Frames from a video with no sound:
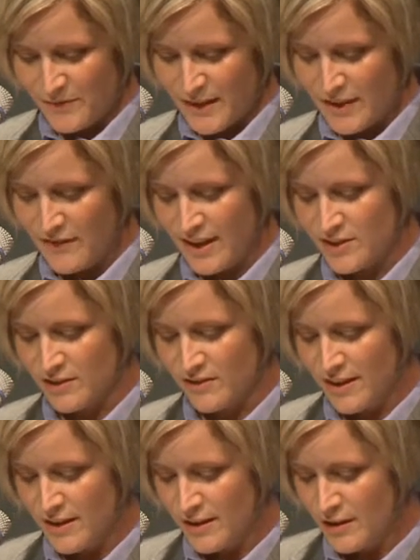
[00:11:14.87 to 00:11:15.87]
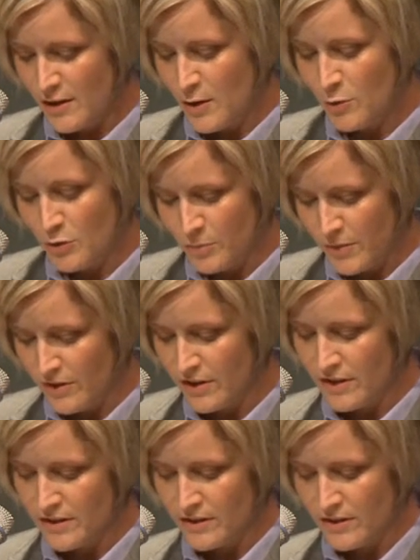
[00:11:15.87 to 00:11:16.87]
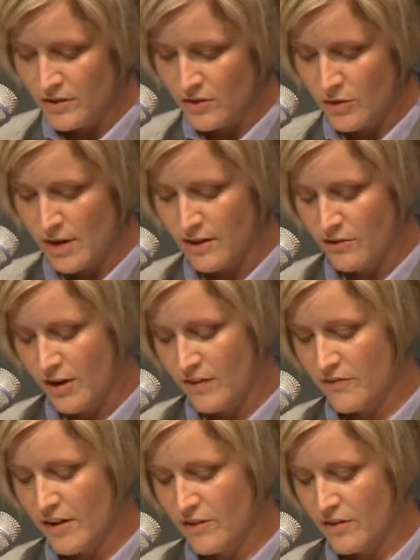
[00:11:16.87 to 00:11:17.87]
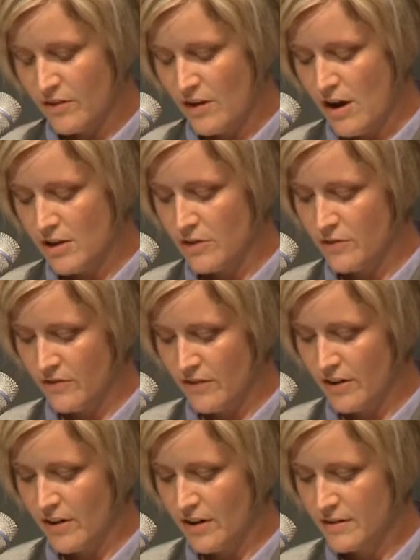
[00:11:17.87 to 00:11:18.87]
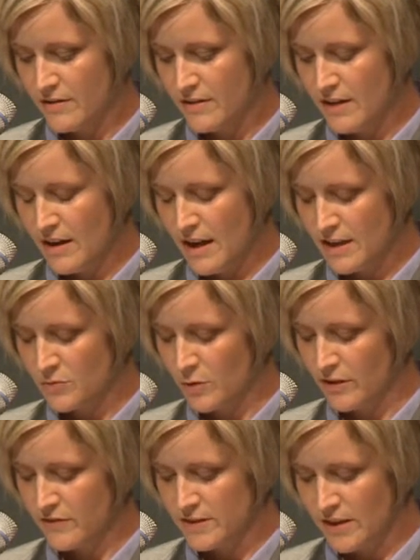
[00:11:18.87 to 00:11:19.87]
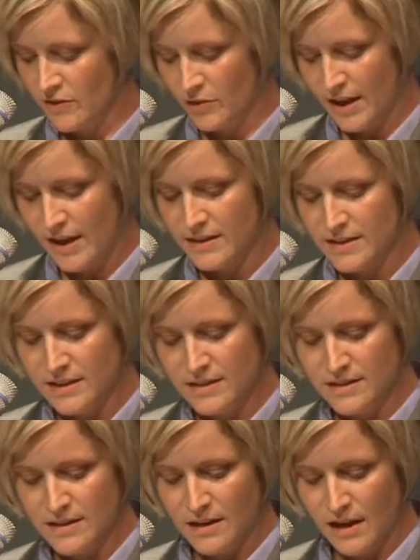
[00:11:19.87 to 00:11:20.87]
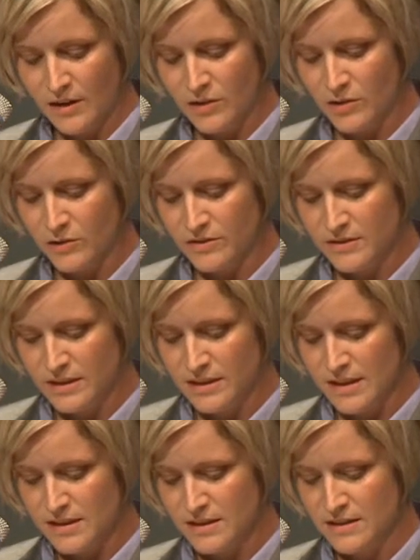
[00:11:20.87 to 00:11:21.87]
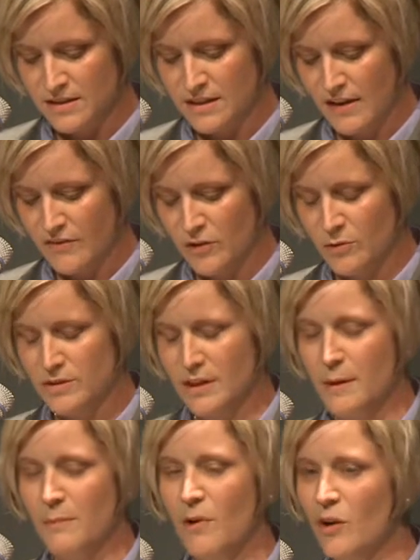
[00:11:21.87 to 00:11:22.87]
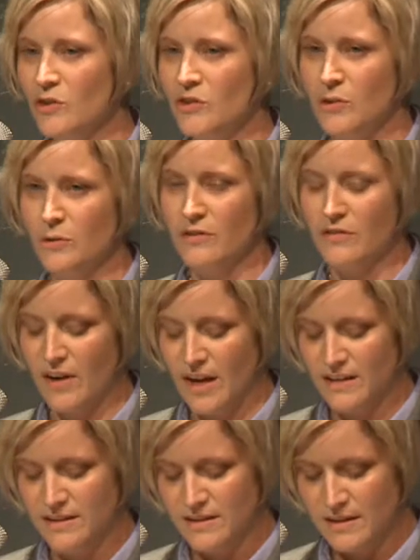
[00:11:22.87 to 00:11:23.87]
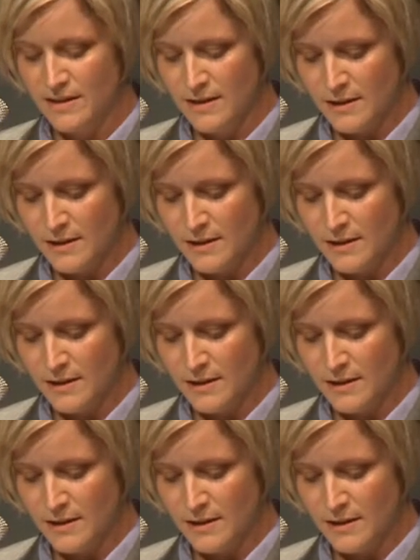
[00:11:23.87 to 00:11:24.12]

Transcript: Evangelina Okamura, great-grandfather Augie Rivera, as well as several aunties, uncles, nieces, nephews, and a multitude of friends.